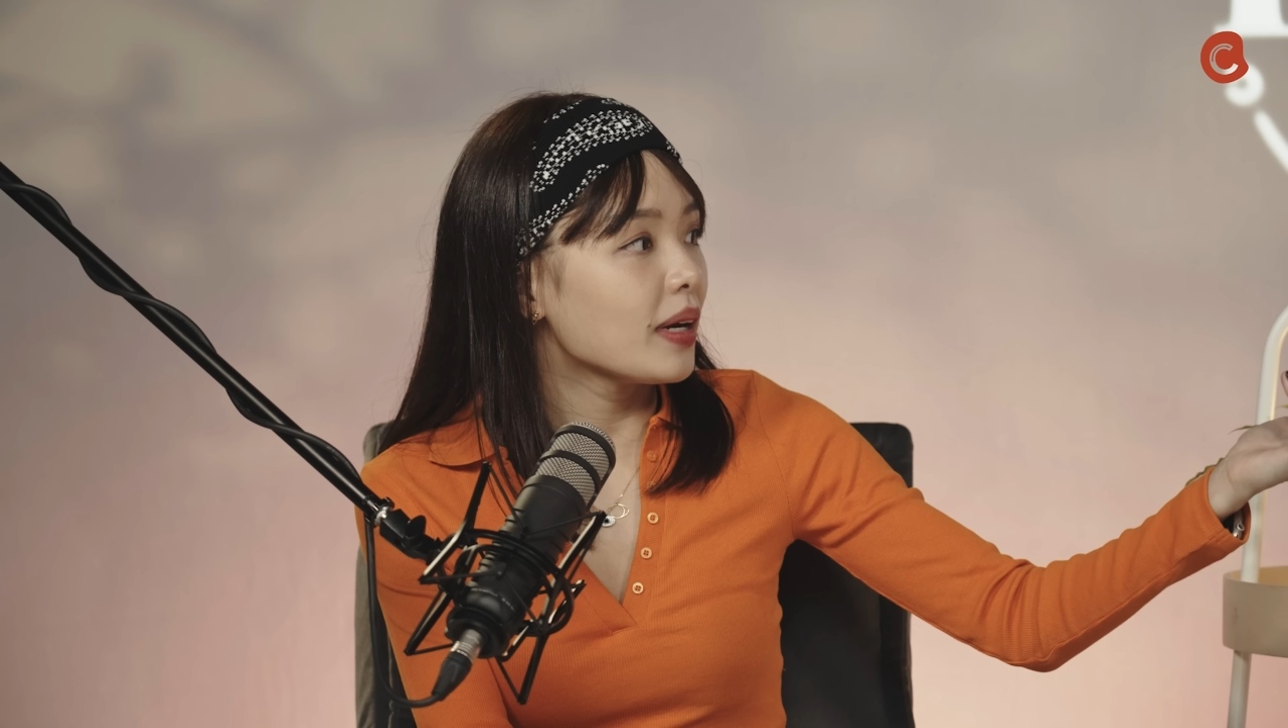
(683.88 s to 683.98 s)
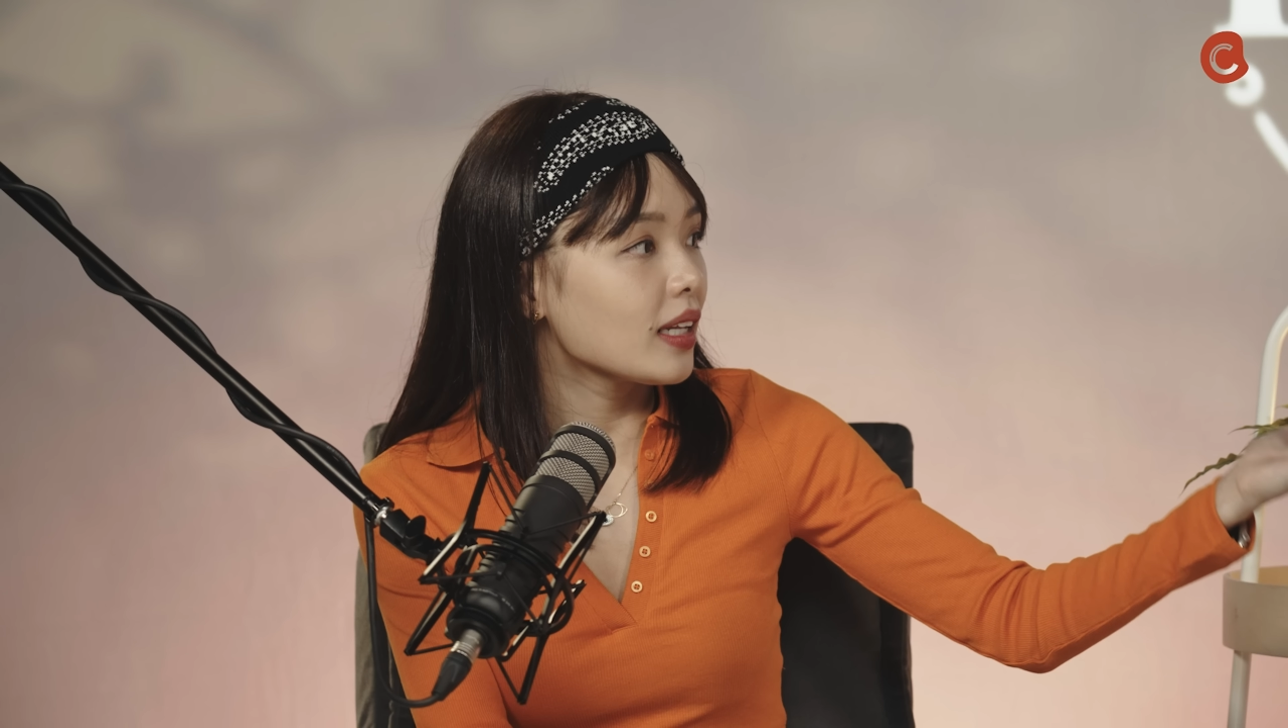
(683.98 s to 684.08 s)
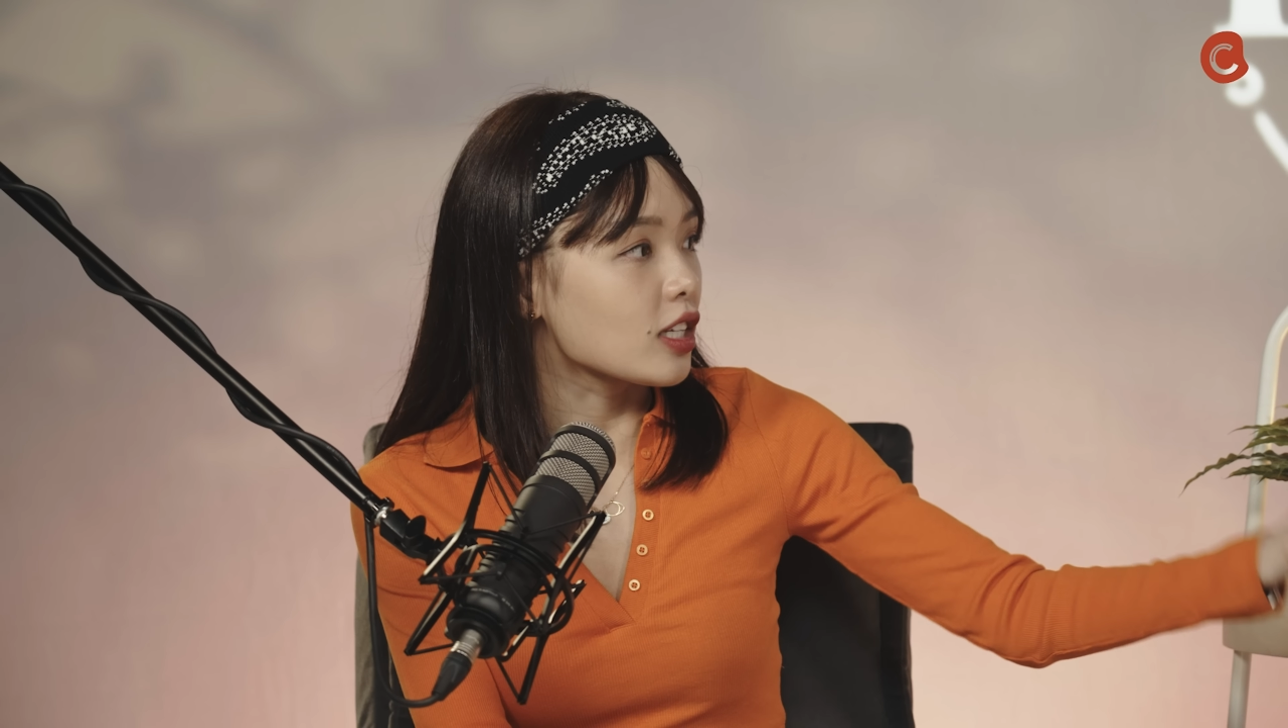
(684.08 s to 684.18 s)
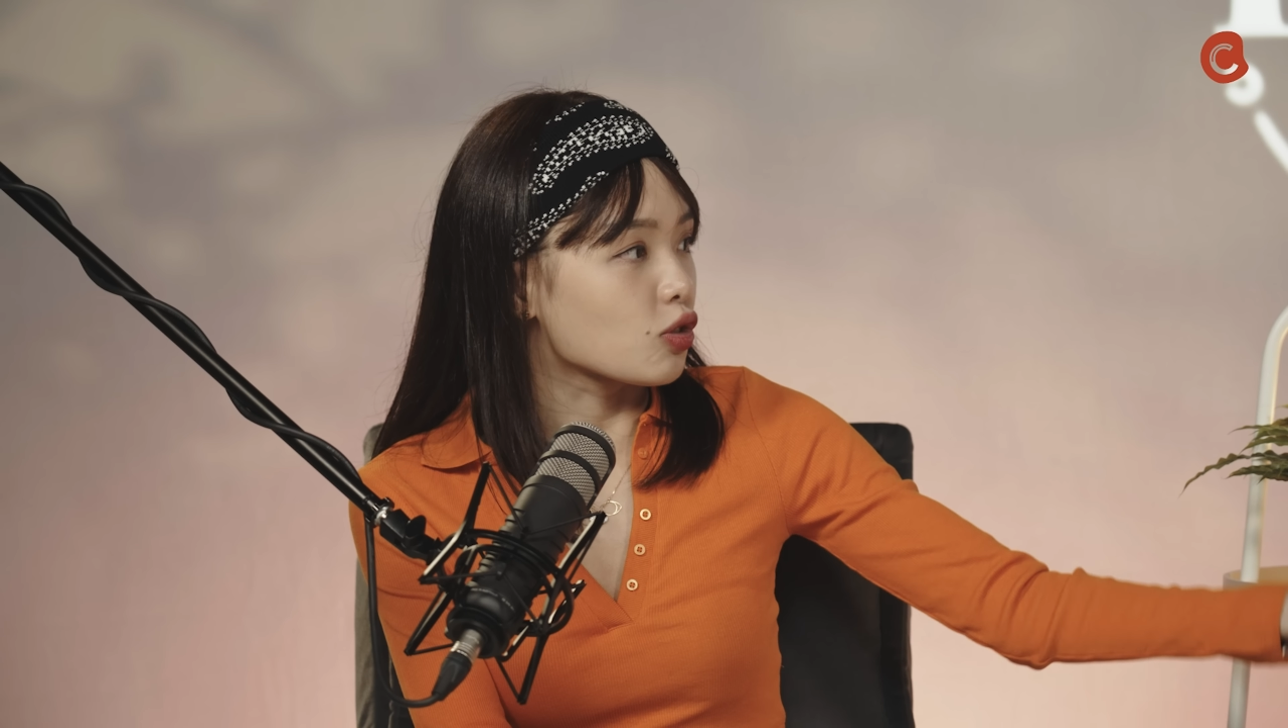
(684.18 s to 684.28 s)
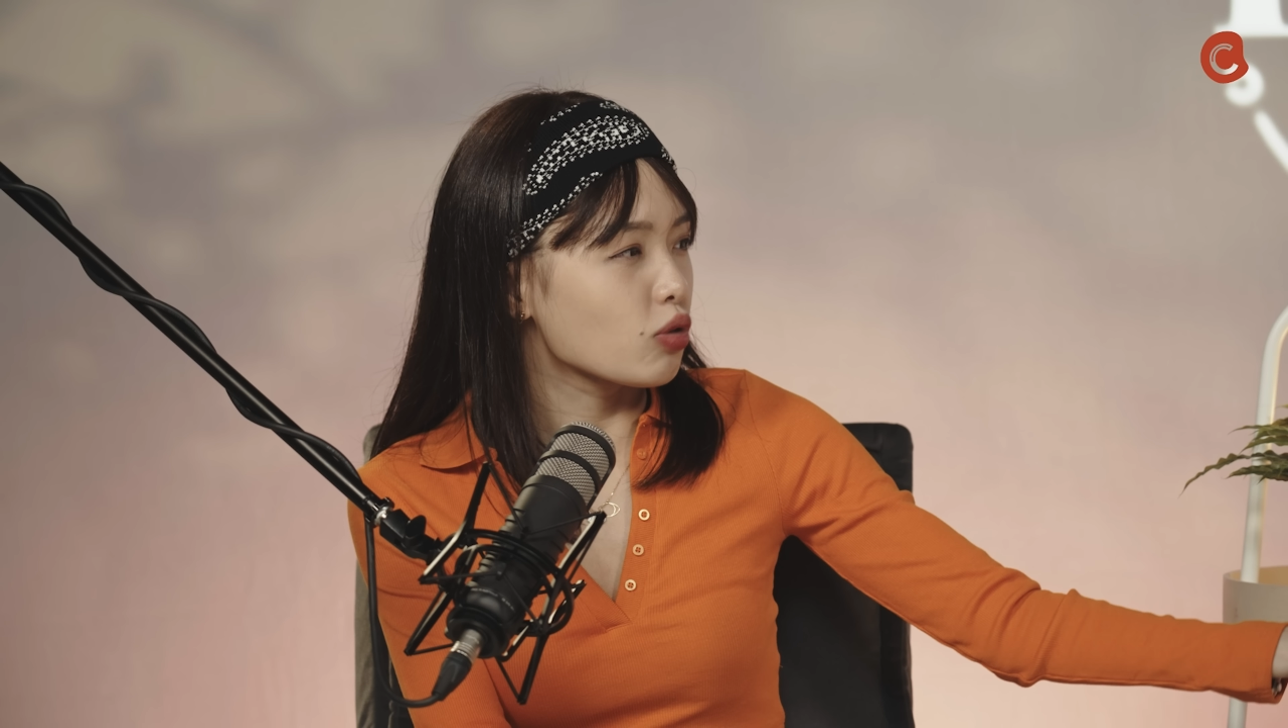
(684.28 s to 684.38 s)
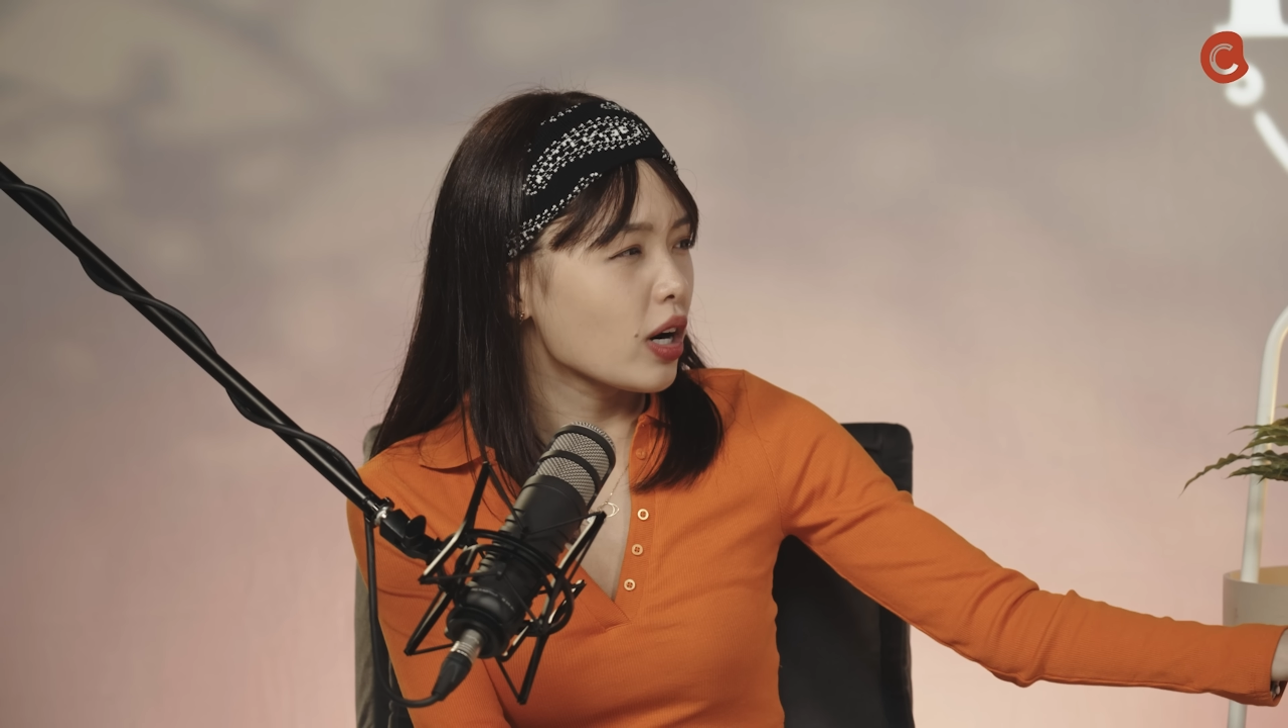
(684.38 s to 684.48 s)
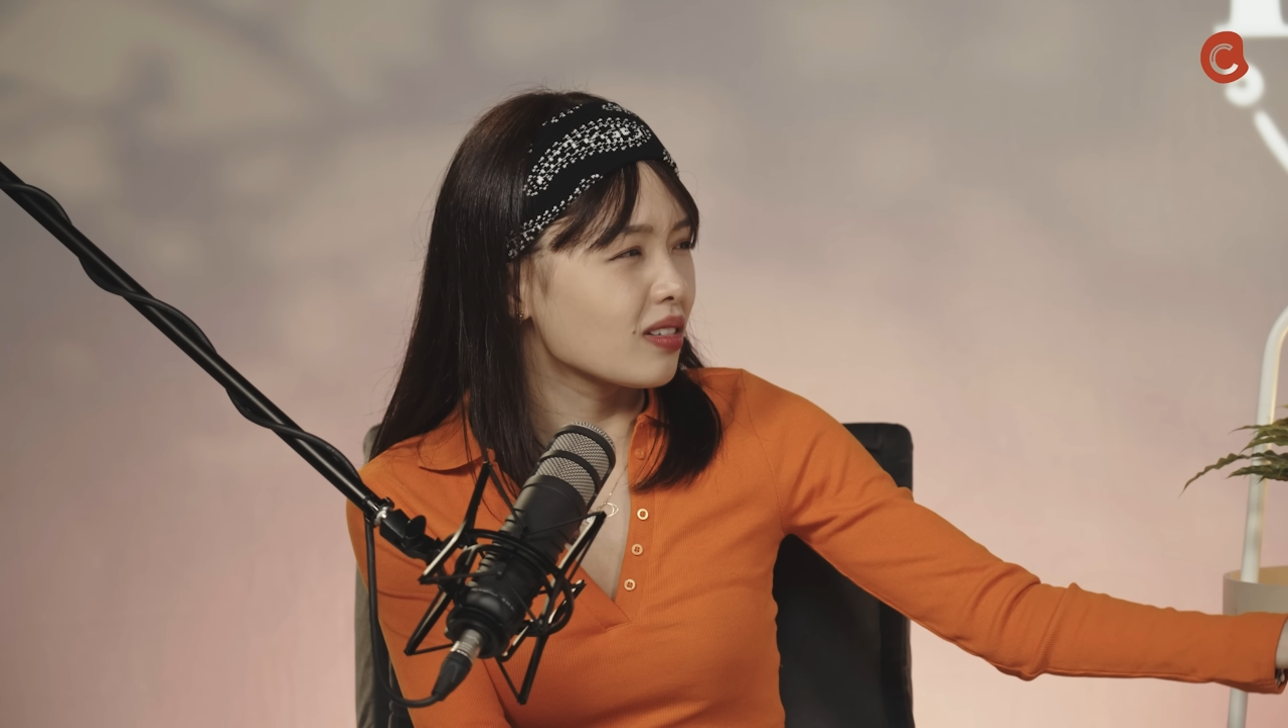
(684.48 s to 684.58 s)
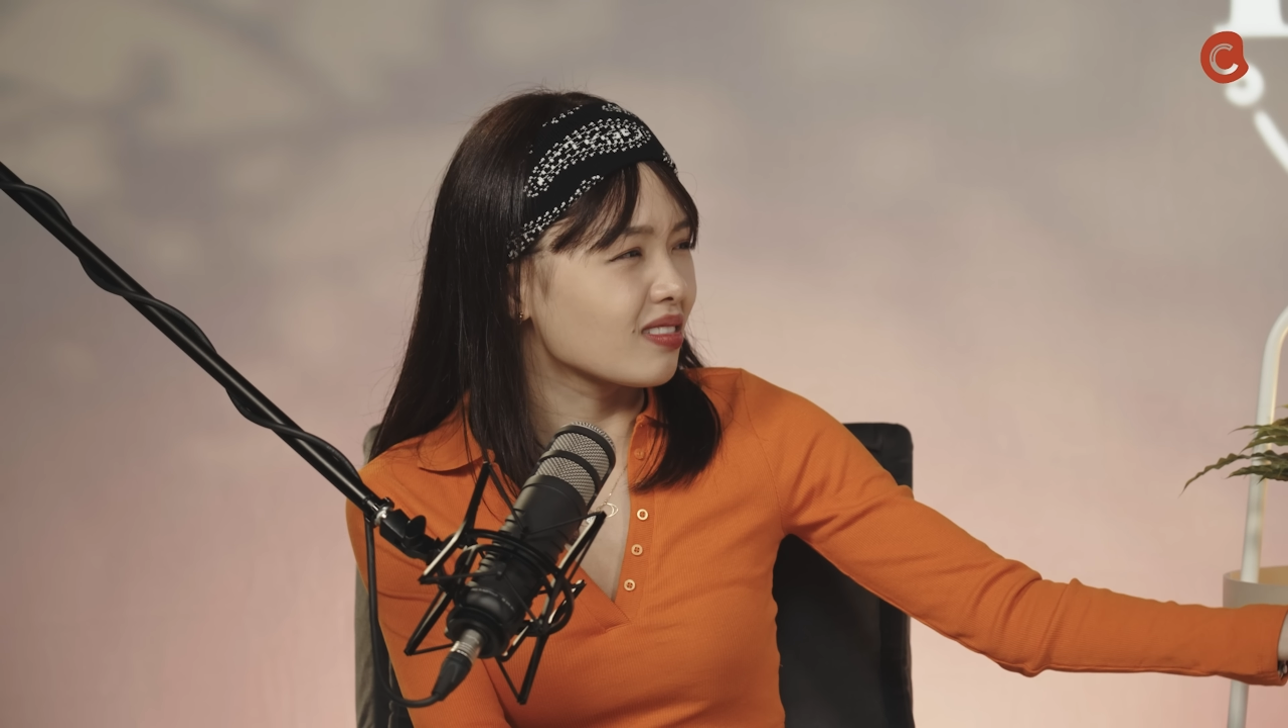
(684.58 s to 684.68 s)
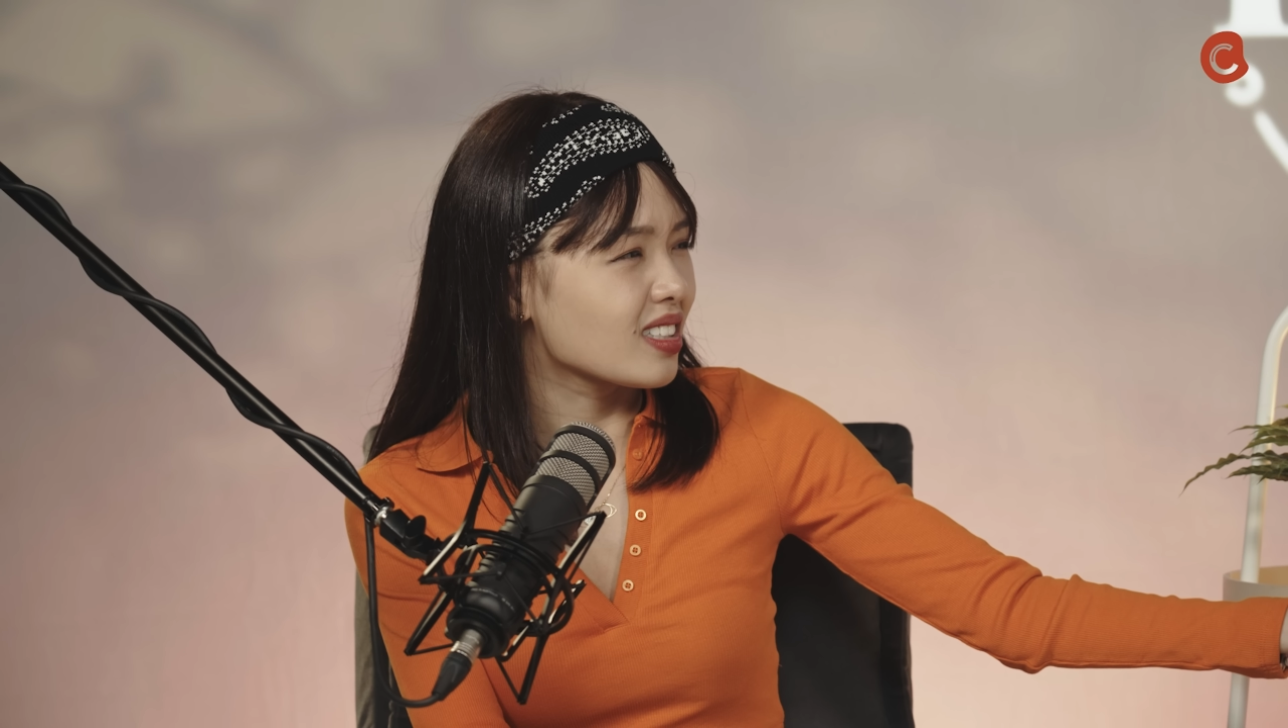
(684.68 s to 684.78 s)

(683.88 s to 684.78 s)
met Azura on